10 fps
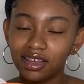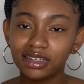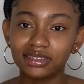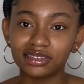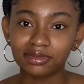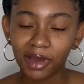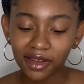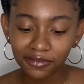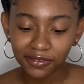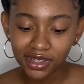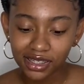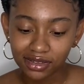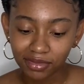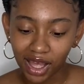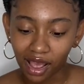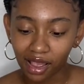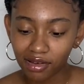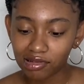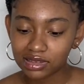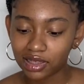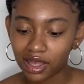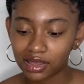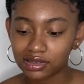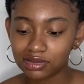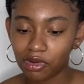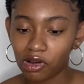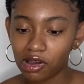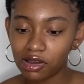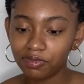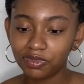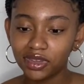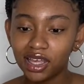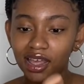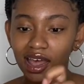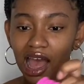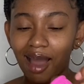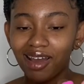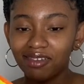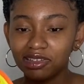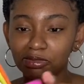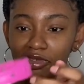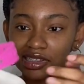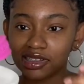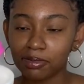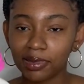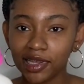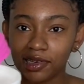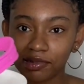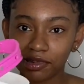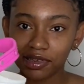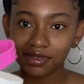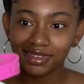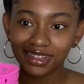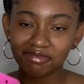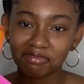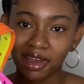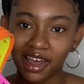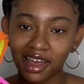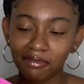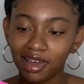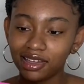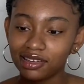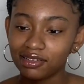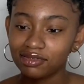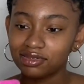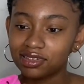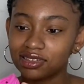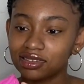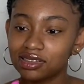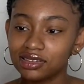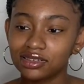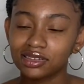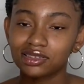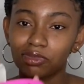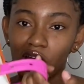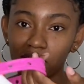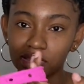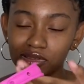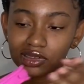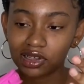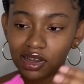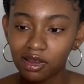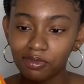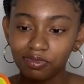since my feet, my ankle is like small, I'll have to put the pink one behind my heel since this is a smaller strap.